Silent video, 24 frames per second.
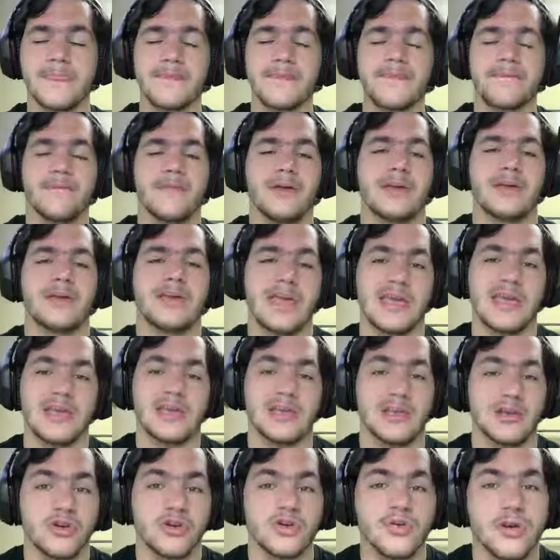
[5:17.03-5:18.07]
It can't
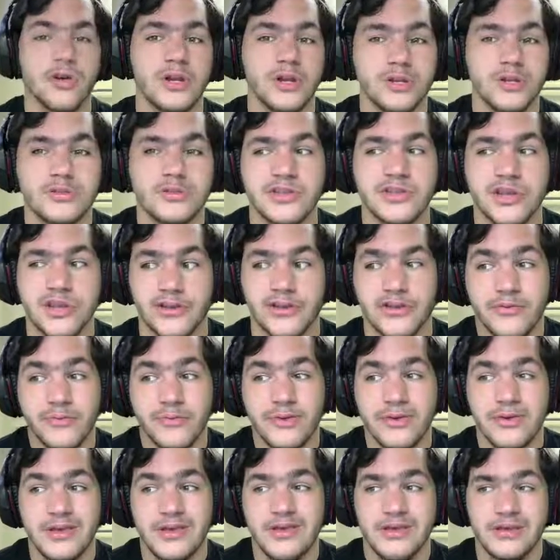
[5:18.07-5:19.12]
get critted, so that'll
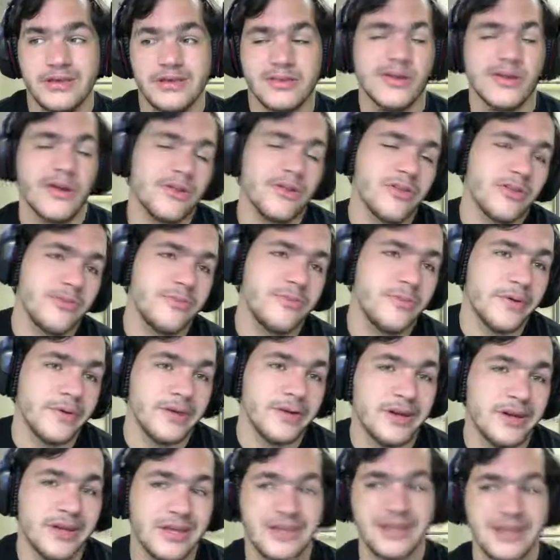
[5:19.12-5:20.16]
be the only
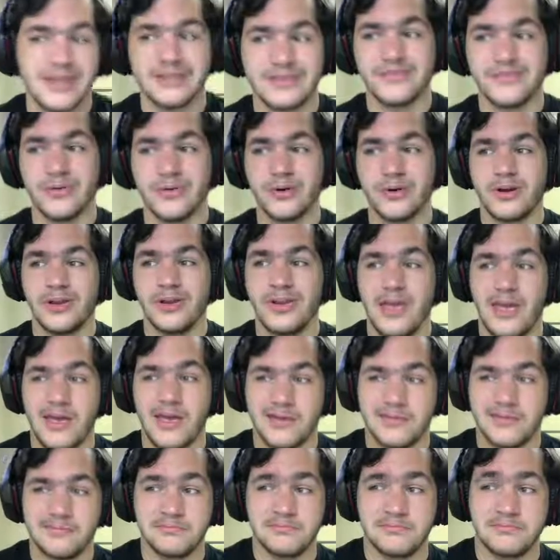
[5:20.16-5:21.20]
ability it gets for it,
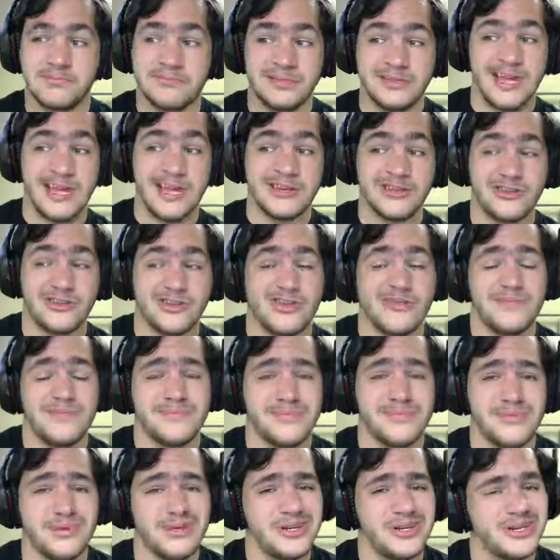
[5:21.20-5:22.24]
and actually a
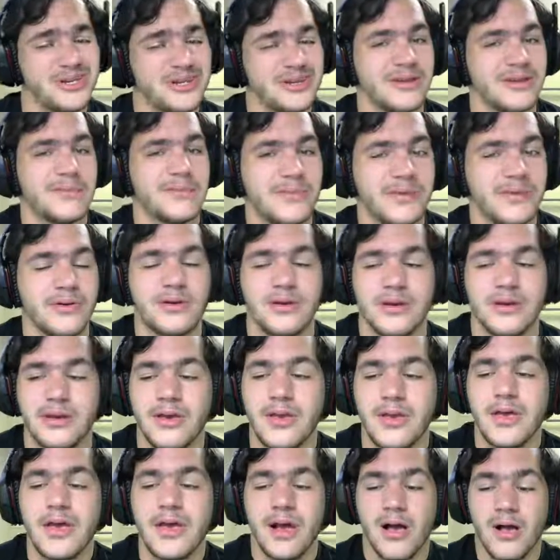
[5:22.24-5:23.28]
pretty good ability,
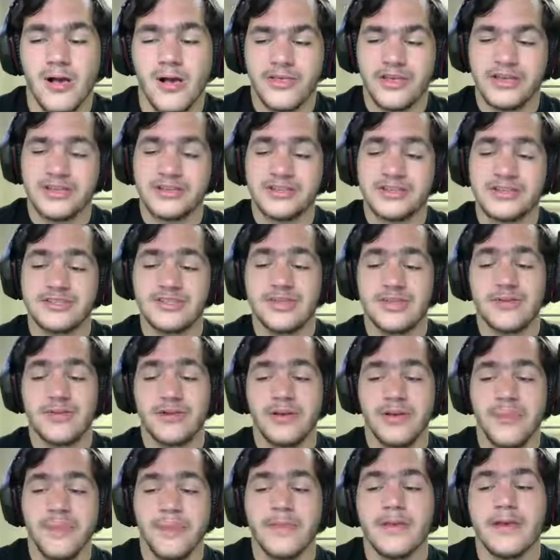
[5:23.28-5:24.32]
all things
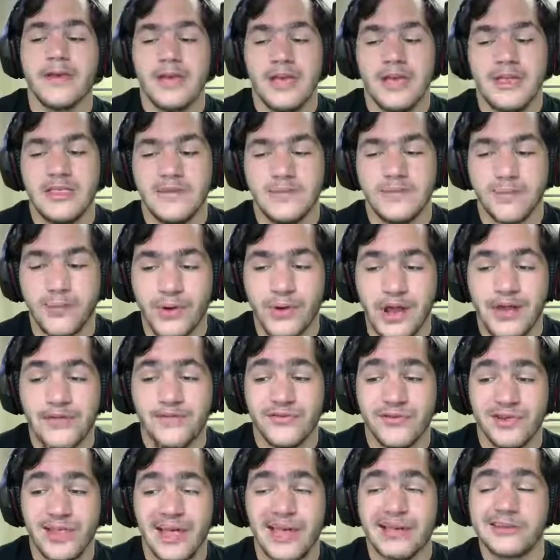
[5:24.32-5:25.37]
considering. Either Brave,
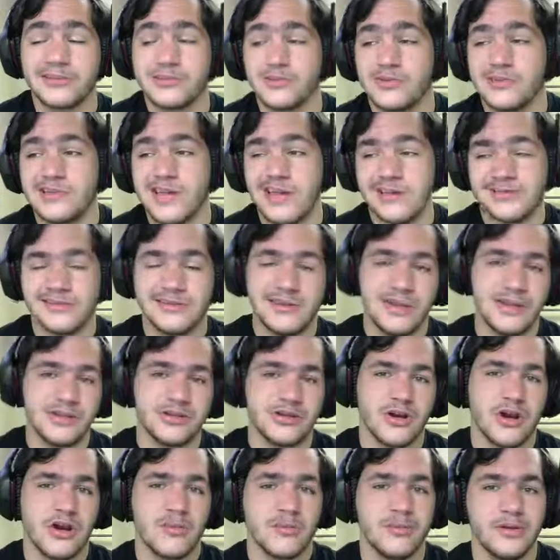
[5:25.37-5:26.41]
Relax, or Sassy
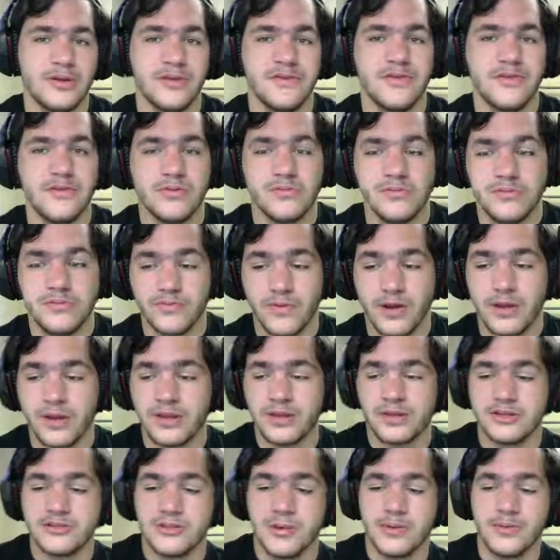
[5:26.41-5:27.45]
Nature, I believe you would run on
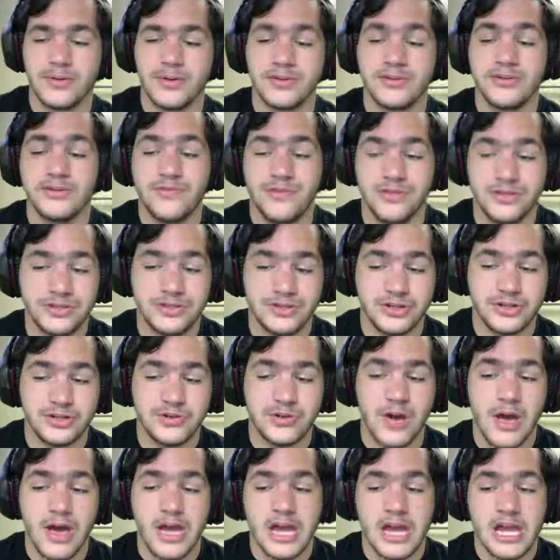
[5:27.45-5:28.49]
this Pokemon 252
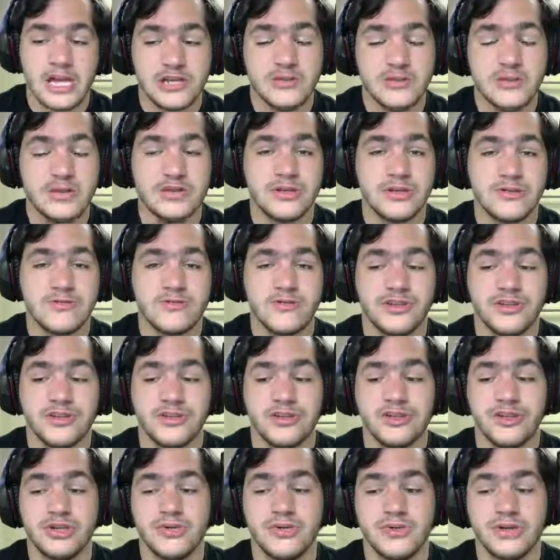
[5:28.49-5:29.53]
HP,
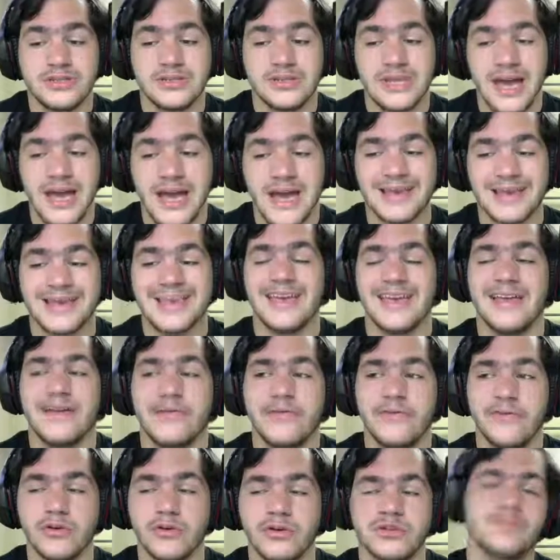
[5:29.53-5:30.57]
252 Attack, and
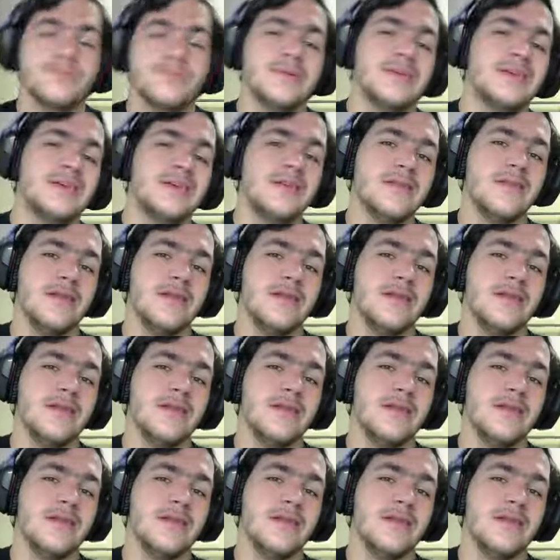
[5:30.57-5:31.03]
4 Speed.